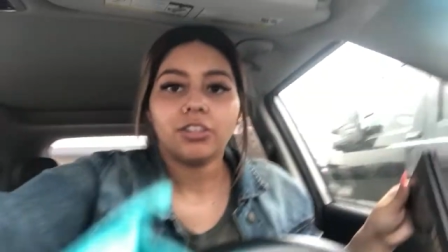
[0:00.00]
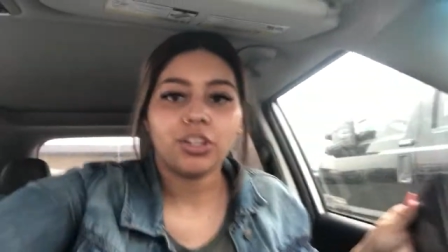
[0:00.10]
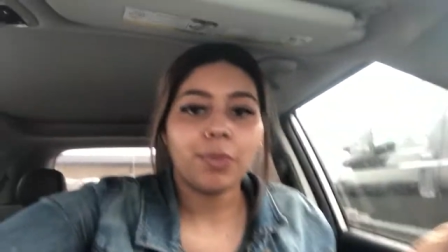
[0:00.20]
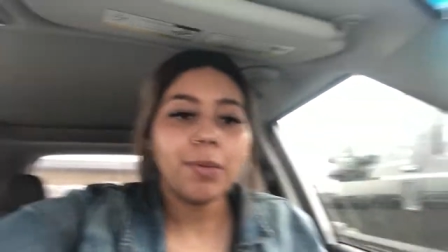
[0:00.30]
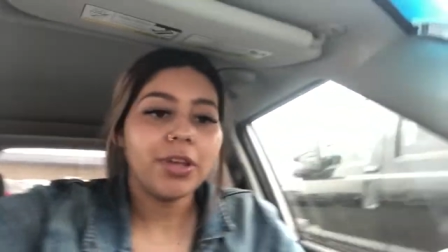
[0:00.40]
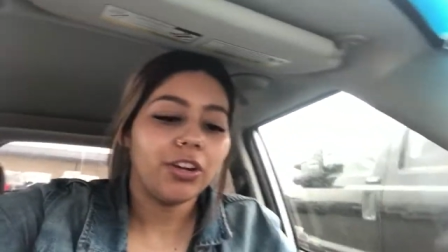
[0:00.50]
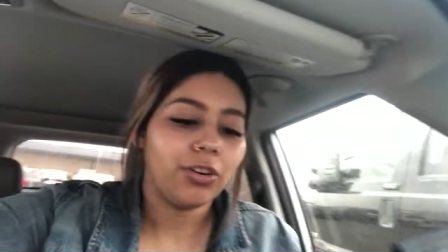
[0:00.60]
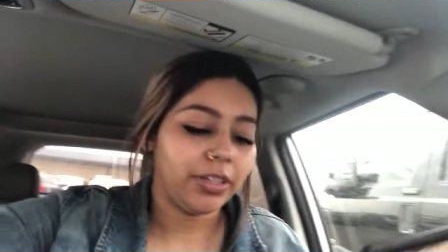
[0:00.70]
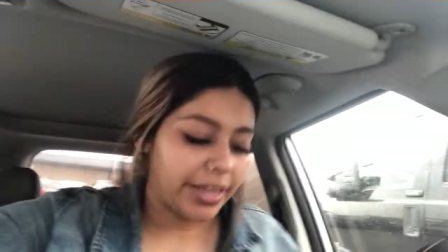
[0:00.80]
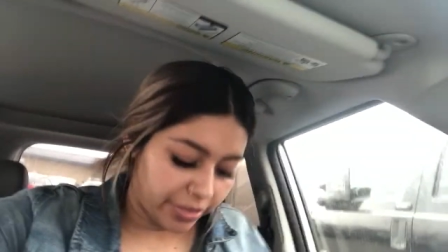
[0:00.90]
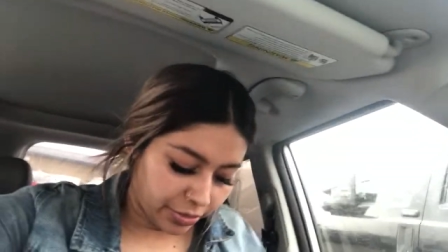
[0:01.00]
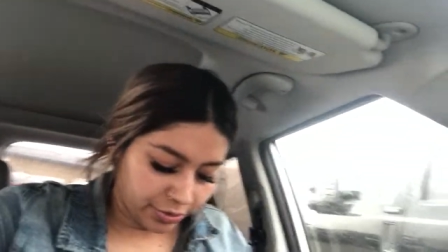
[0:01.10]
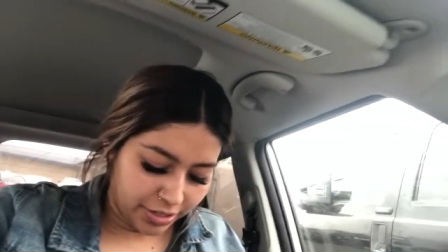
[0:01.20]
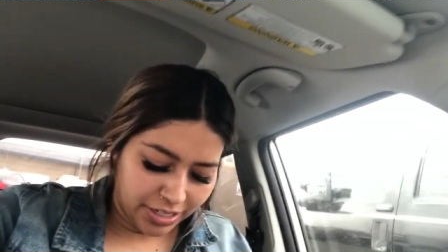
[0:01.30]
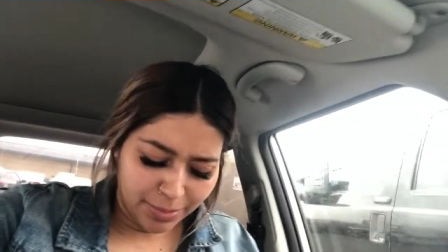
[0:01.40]
She may be in her late
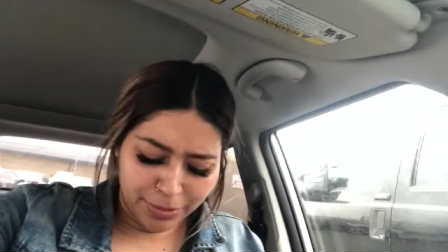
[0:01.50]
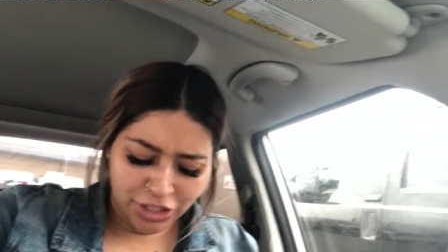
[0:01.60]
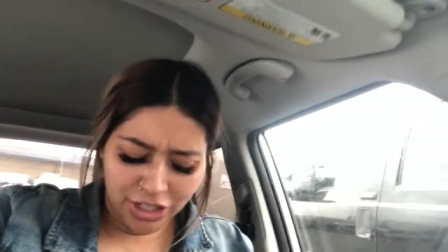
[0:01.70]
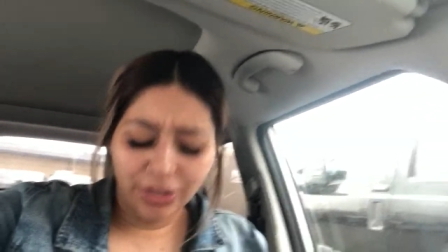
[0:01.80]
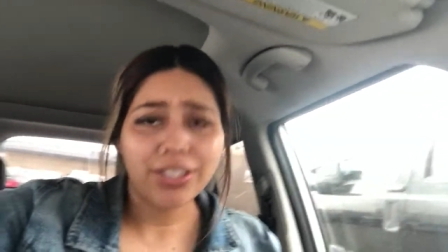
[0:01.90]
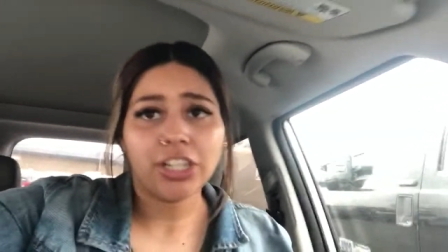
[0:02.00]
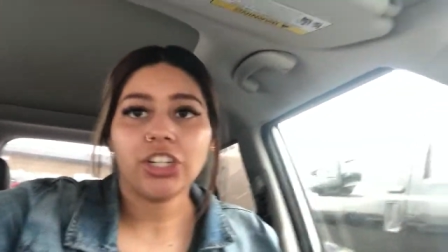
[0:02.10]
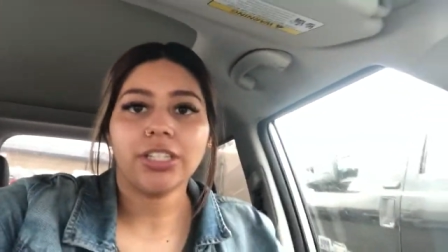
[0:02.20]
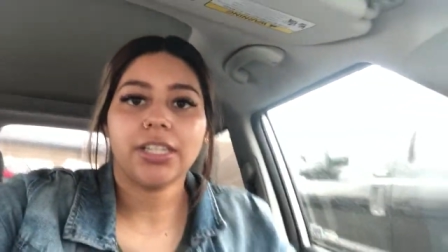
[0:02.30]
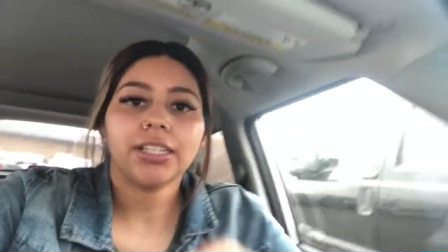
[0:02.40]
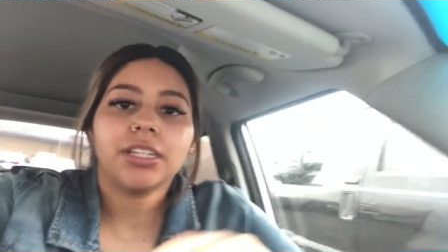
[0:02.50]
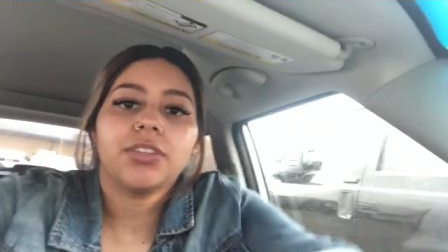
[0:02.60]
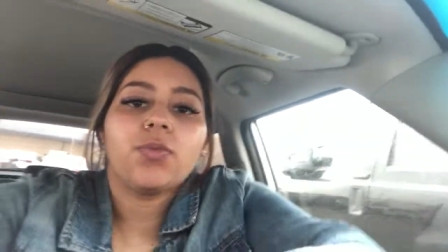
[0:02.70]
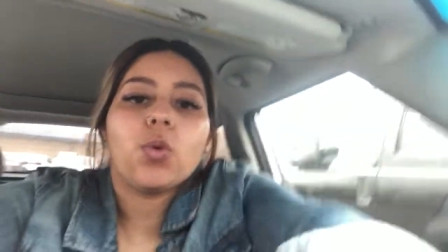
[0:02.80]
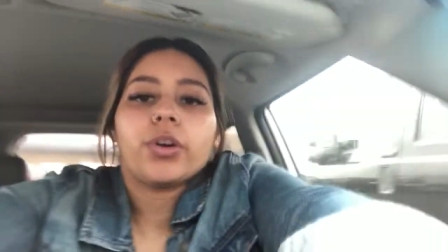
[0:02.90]
30s, but she looks like she's at
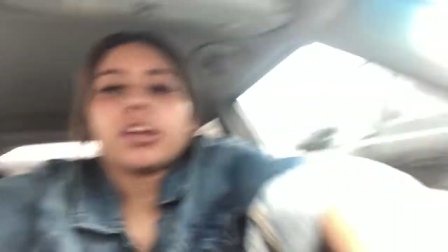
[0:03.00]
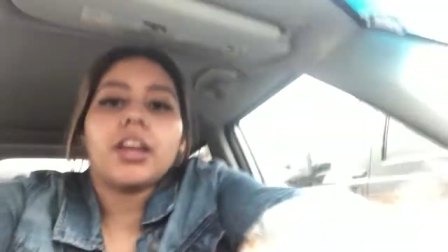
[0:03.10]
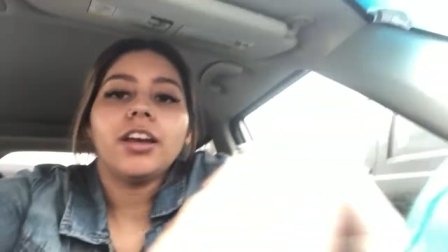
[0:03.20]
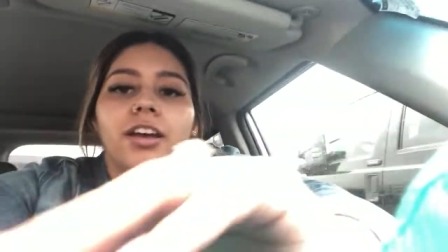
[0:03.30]
least 40.